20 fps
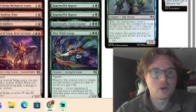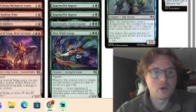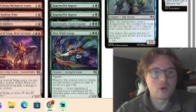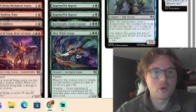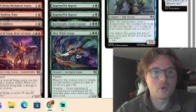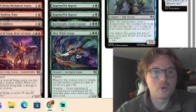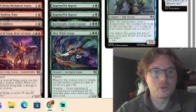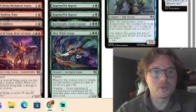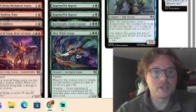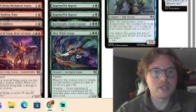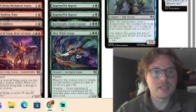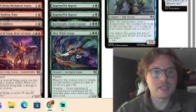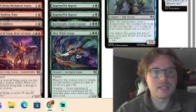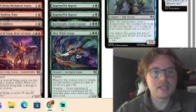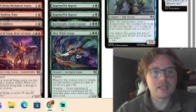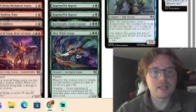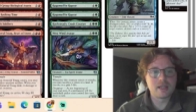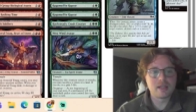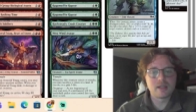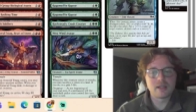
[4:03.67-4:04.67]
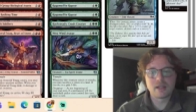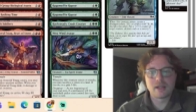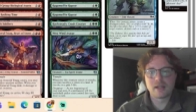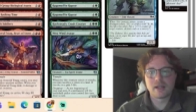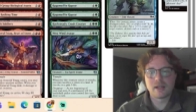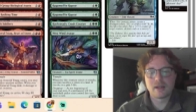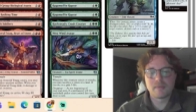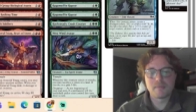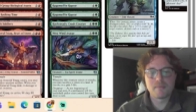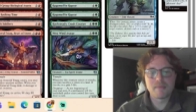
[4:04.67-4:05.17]
only
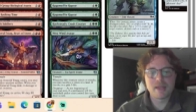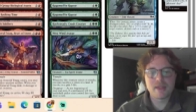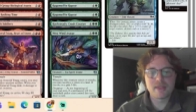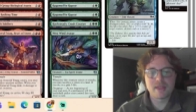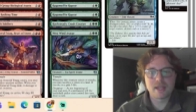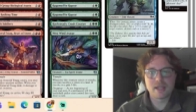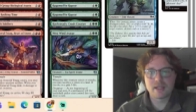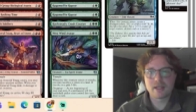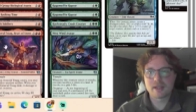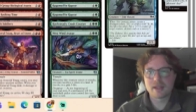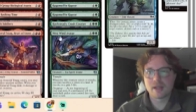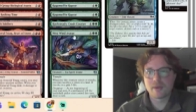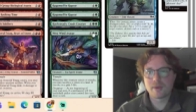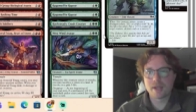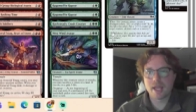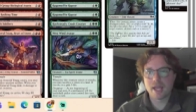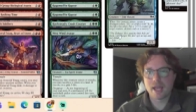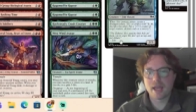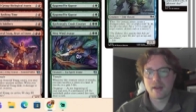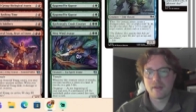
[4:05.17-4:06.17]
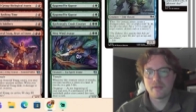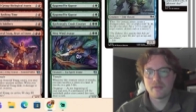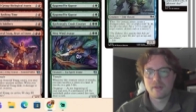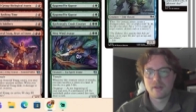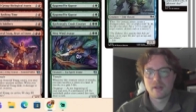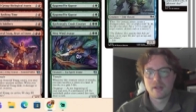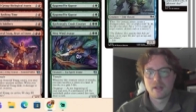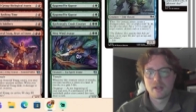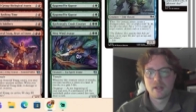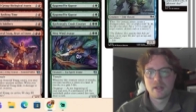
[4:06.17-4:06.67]
mythic that we have.
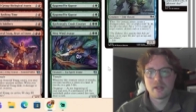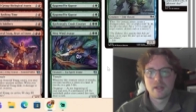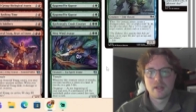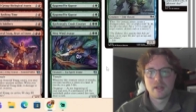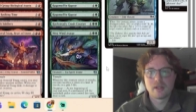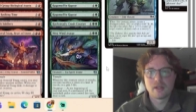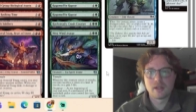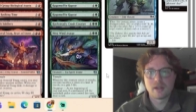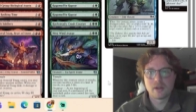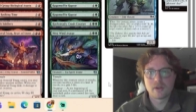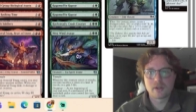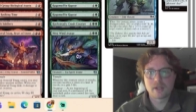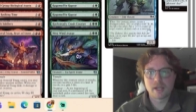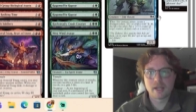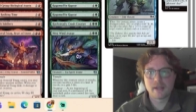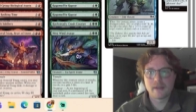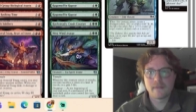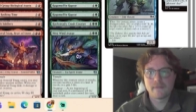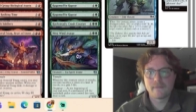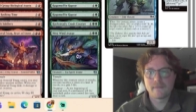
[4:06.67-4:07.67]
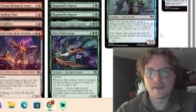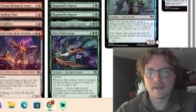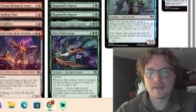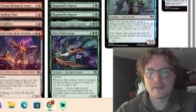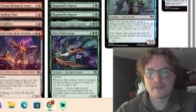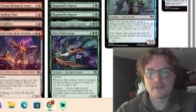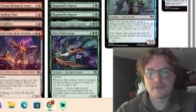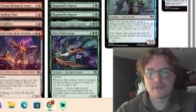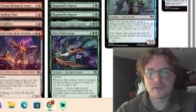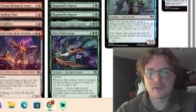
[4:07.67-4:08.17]
Okay,
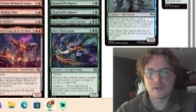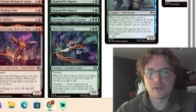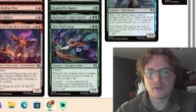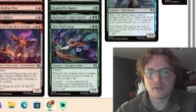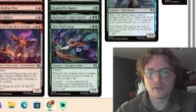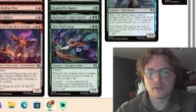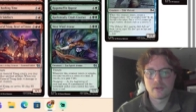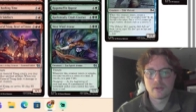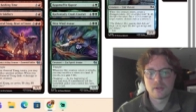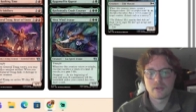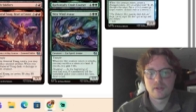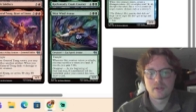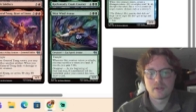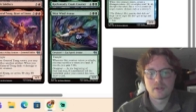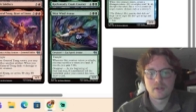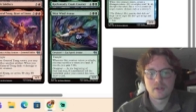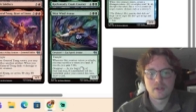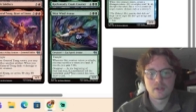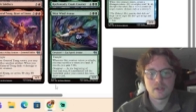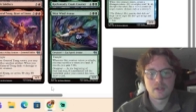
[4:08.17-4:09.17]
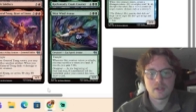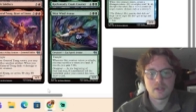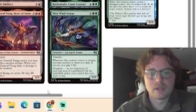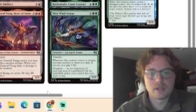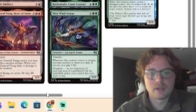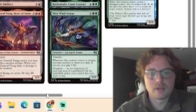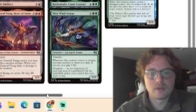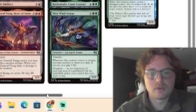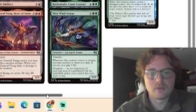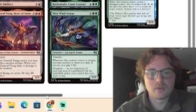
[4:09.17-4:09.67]
and so
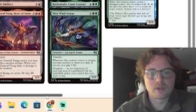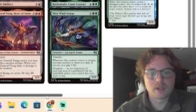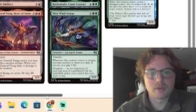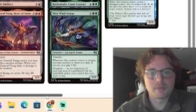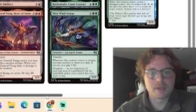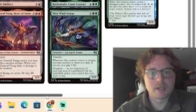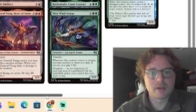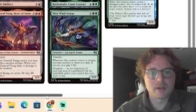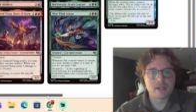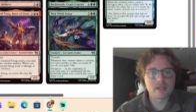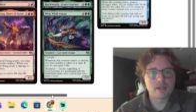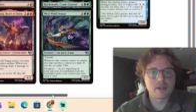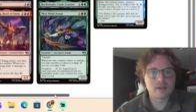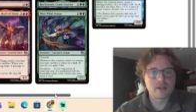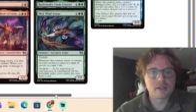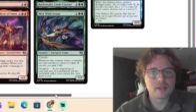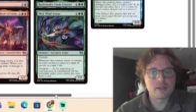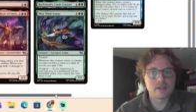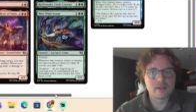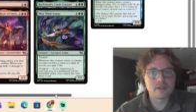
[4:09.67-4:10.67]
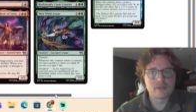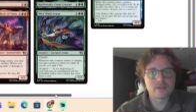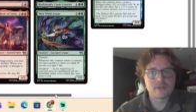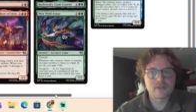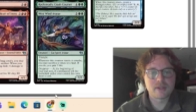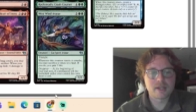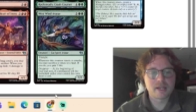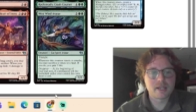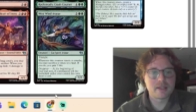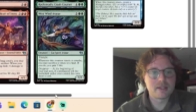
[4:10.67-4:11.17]
we'll come down here and
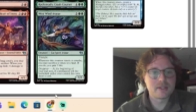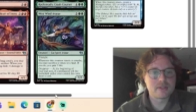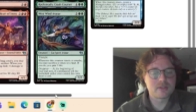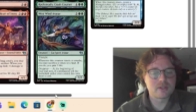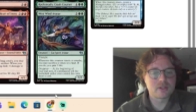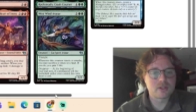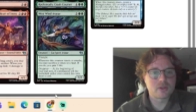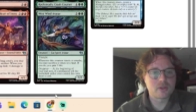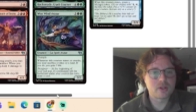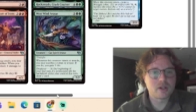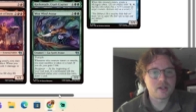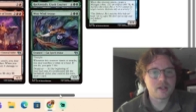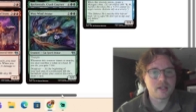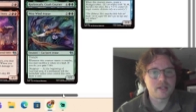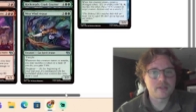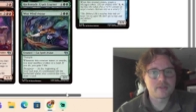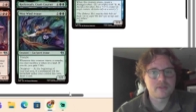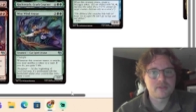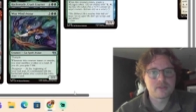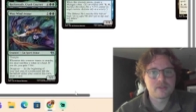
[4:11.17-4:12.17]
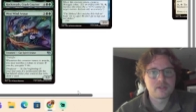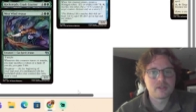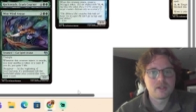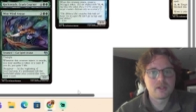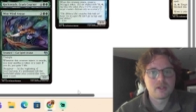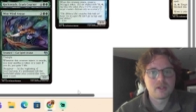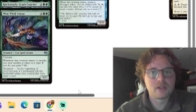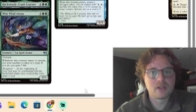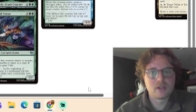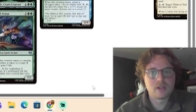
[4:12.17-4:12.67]
slide this across.
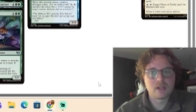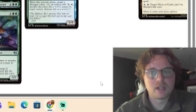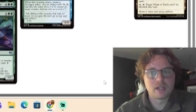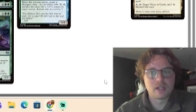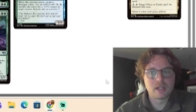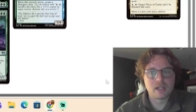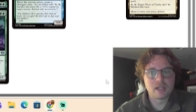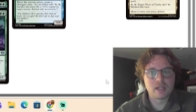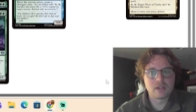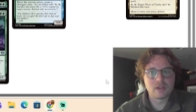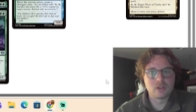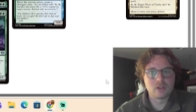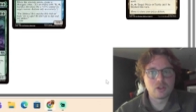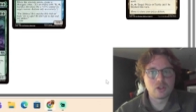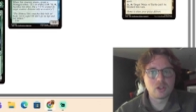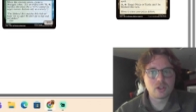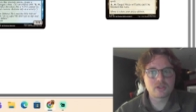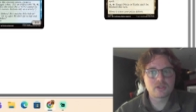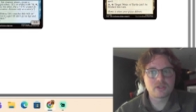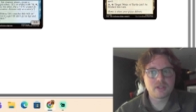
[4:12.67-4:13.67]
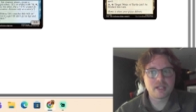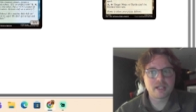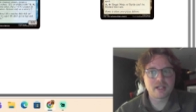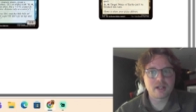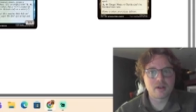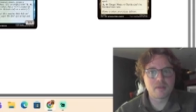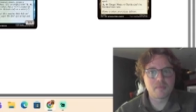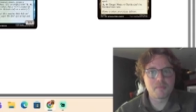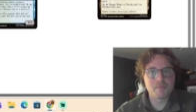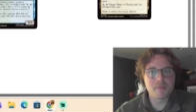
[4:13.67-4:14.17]
It looks like
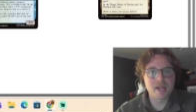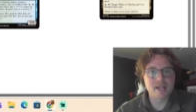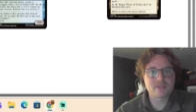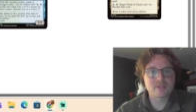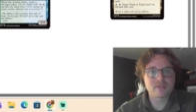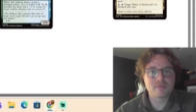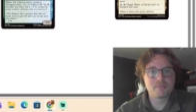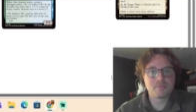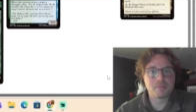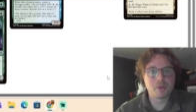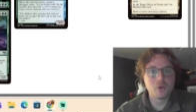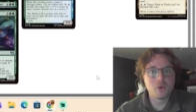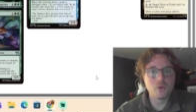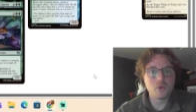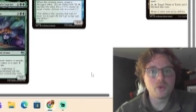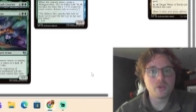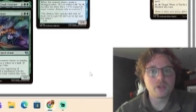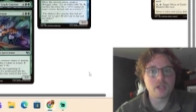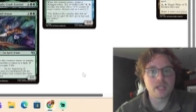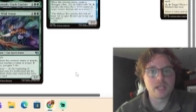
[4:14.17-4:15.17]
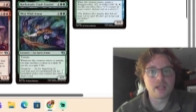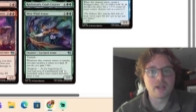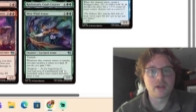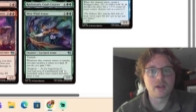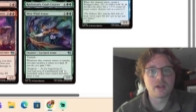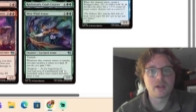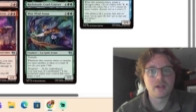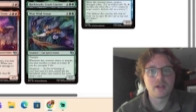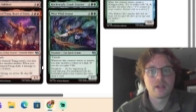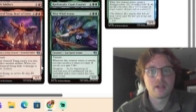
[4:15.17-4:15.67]
our best pool
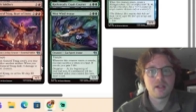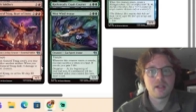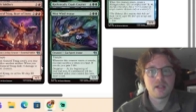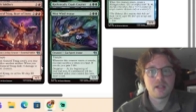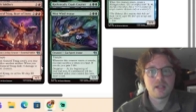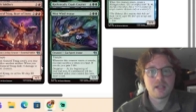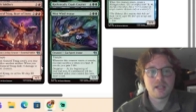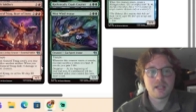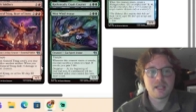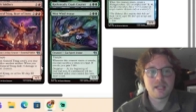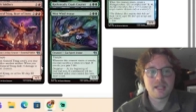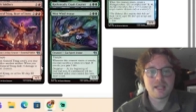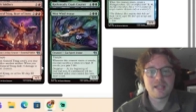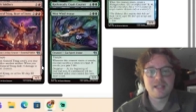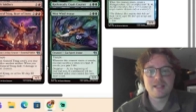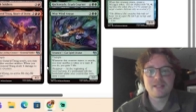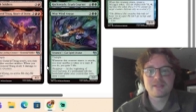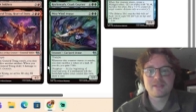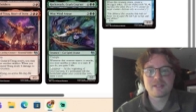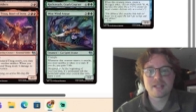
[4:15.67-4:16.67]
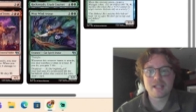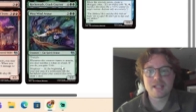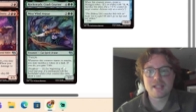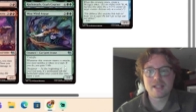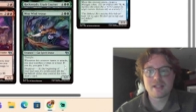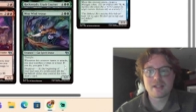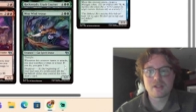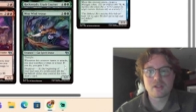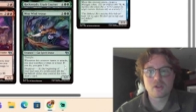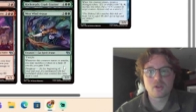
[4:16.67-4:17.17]
here is
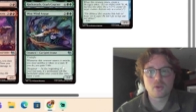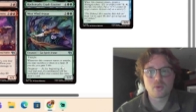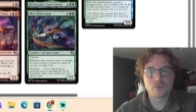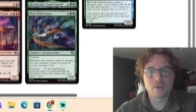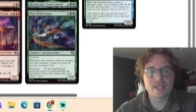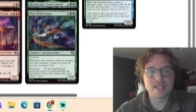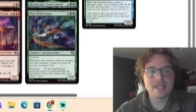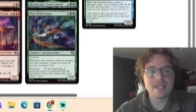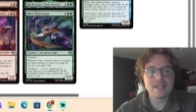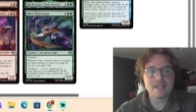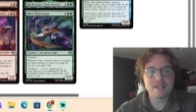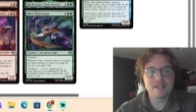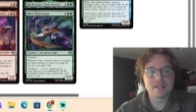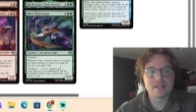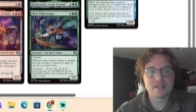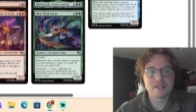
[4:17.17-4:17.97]
in green